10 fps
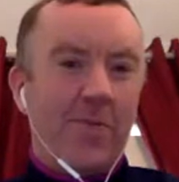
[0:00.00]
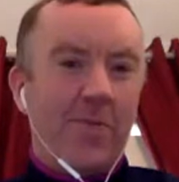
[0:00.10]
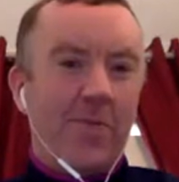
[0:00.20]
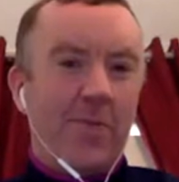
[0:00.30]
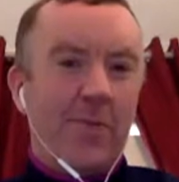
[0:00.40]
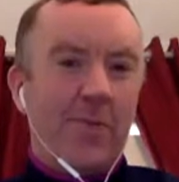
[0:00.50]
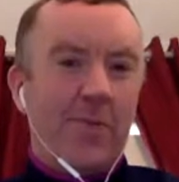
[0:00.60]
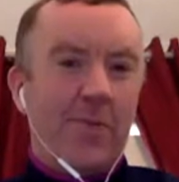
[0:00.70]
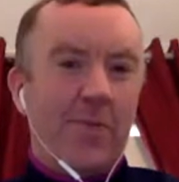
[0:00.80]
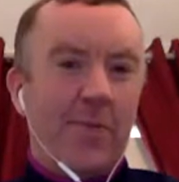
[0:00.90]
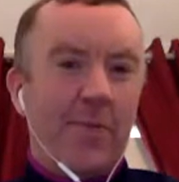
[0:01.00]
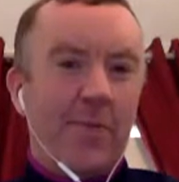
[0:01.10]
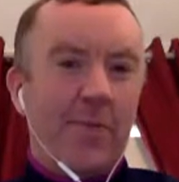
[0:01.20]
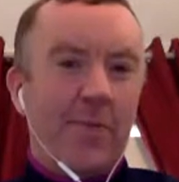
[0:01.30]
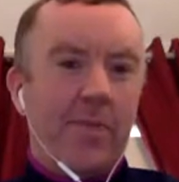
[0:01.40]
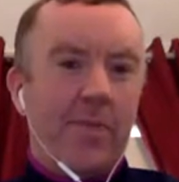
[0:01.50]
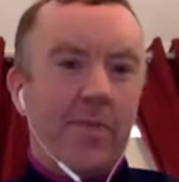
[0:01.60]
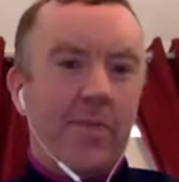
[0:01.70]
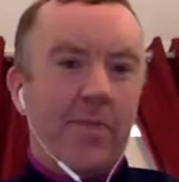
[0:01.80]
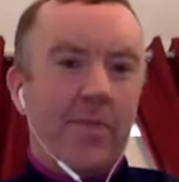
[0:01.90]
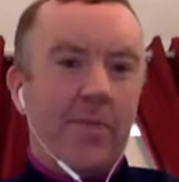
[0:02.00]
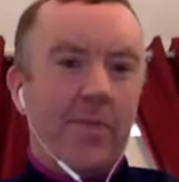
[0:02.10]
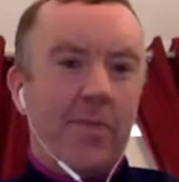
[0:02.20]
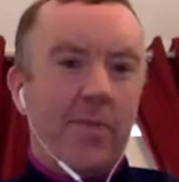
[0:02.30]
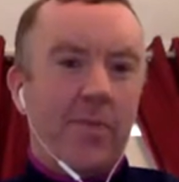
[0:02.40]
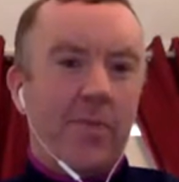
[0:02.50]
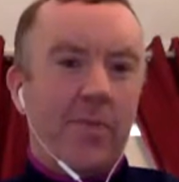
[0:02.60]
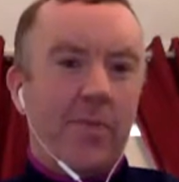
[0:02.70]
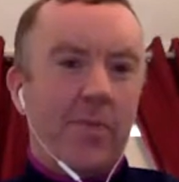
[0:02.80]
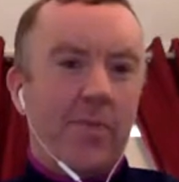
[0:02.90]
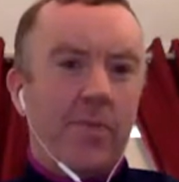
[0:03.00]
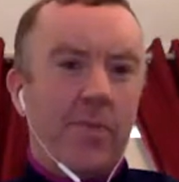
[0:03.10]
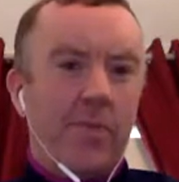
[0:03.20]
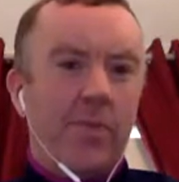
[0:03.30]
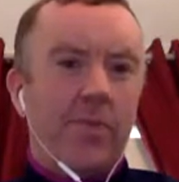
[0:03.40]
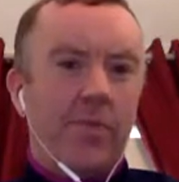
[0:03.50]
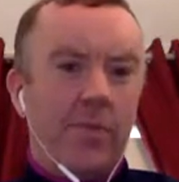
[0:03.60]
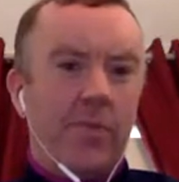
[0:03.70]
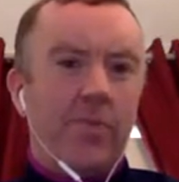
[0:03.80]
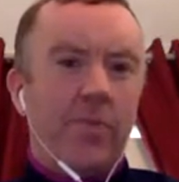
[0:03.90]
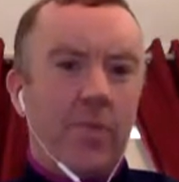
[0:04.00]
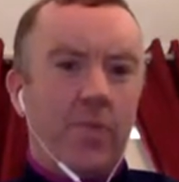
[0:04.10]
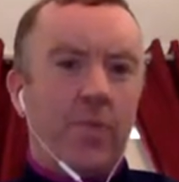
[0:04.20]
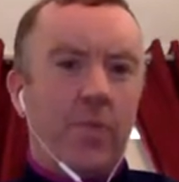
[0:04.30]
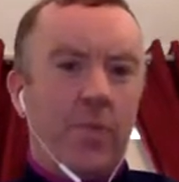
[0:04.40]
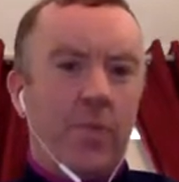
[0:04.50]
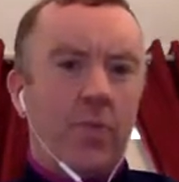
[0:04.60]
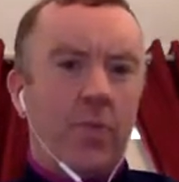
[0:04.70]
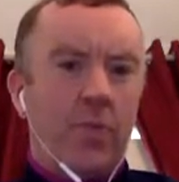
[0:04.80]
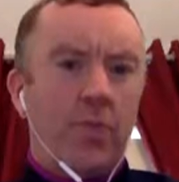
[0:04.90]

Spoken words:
No words are spoken by the person on screen.